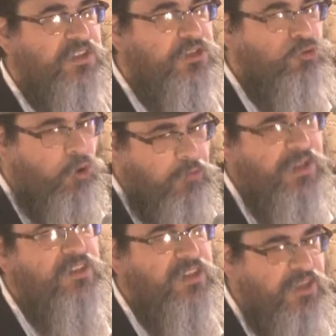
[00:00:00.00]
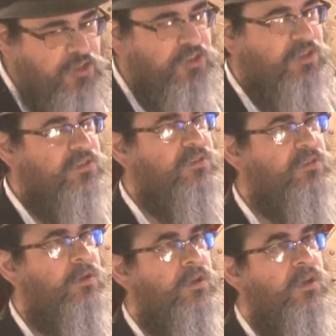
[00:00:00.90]
story teaches
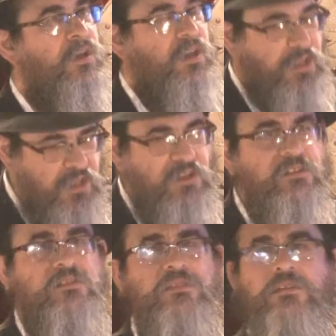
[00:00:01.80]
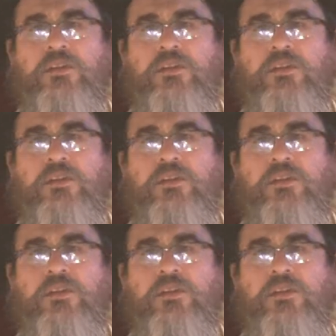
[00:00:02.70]
is